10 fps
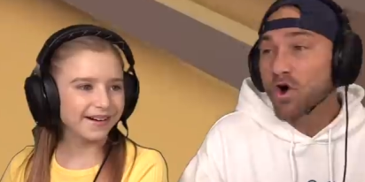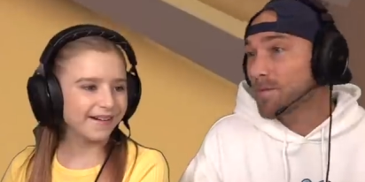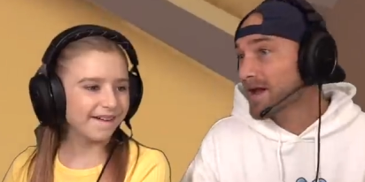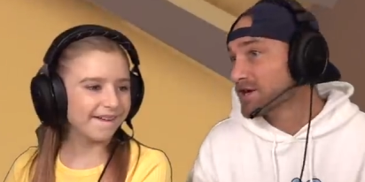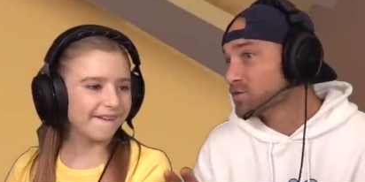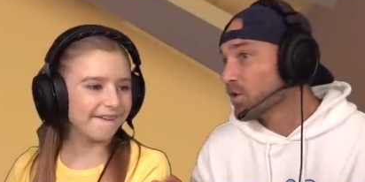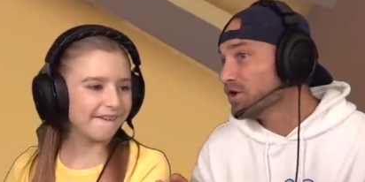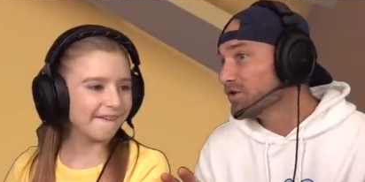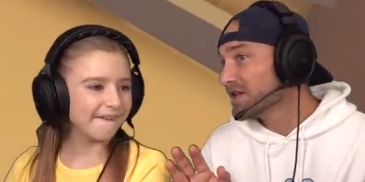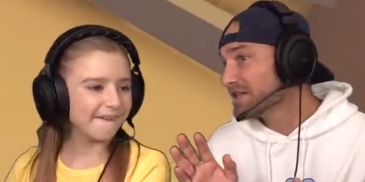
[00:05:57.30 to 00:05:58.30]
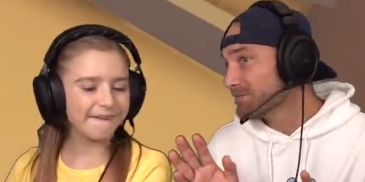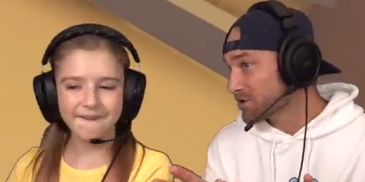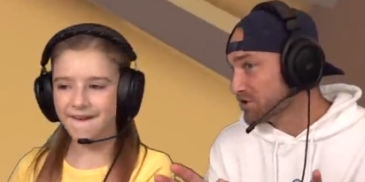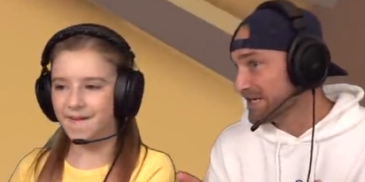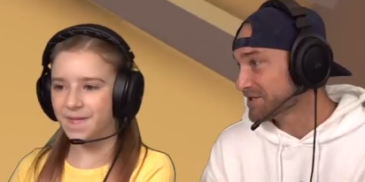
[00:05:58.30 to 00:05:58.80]
Speaker 1: Oh my gosh, what do you think the
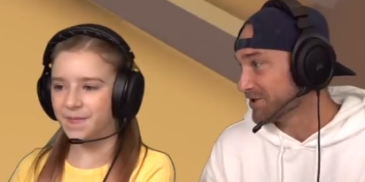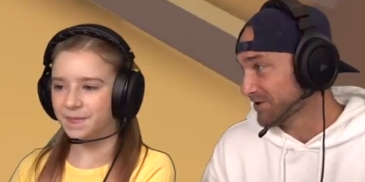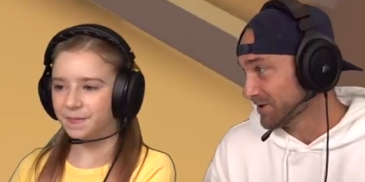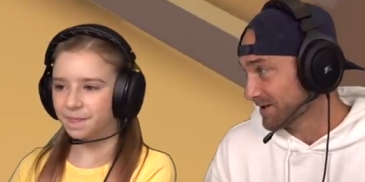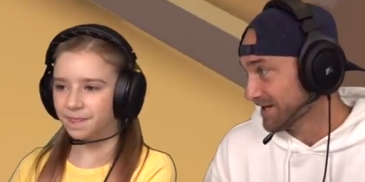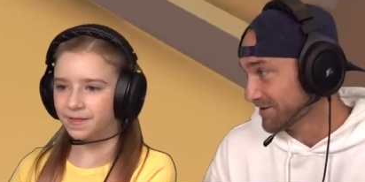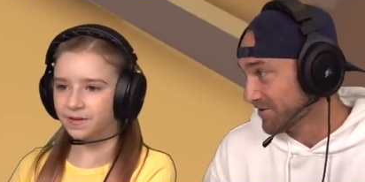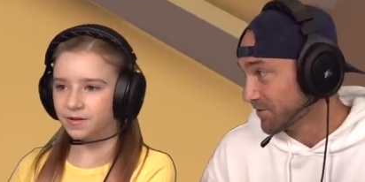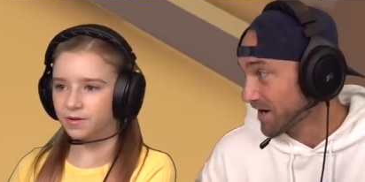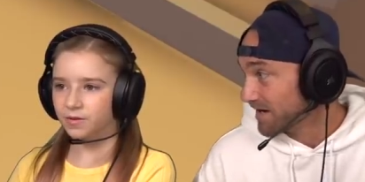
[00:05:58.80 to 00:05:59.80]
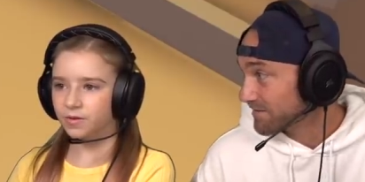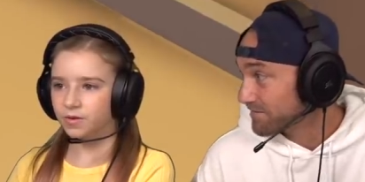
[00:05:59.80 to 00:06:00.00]
machine's gonna look like though, right?